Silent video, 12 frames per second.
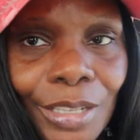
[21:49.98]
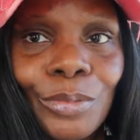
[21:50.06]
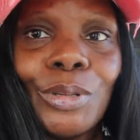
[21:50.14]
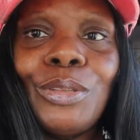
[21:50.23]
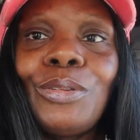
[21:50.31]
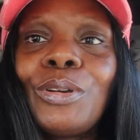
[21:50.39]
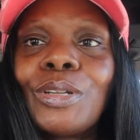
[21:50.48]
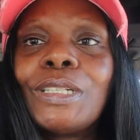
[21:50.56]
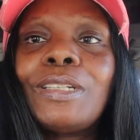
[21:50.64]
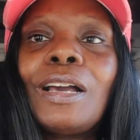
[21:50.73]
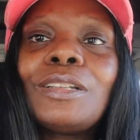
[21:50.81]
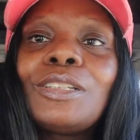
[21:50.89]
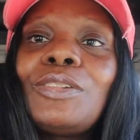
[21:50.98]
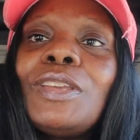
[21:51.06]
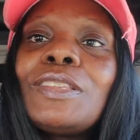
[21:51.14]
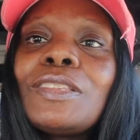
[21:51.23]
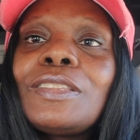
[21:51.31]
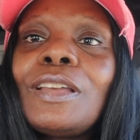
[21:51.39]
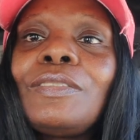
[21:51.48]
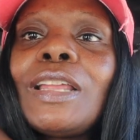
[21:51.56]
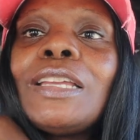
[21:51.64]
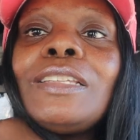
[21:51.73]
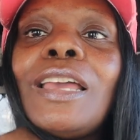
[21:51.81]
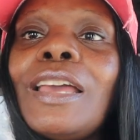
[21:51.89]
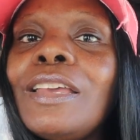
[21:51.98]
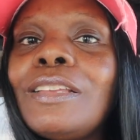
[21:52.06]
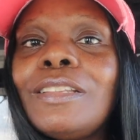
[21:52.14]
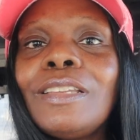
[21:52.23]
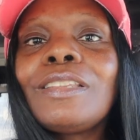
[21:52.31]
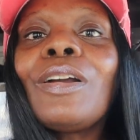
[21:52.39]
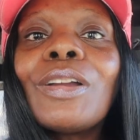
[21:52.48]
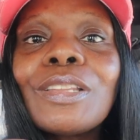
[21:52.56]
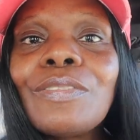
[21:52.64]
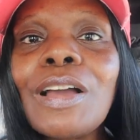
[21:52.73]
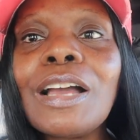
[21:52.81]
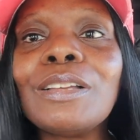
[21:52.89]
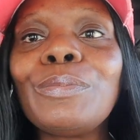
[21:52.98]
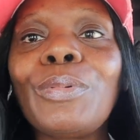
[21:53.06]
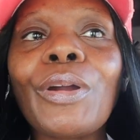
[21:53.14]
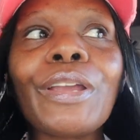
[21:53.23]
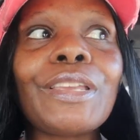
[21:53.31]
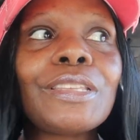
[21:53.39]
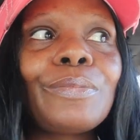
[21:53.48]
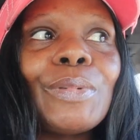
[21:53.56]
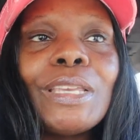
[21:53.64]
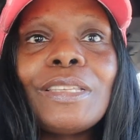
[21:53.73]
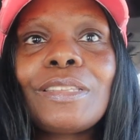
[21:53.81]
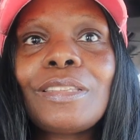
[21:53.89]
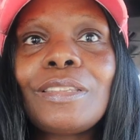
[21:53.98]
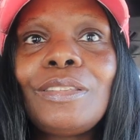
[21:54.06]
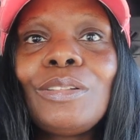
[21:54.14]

when you go to Dollar Trees and stuff like that, it's hard to find parking space.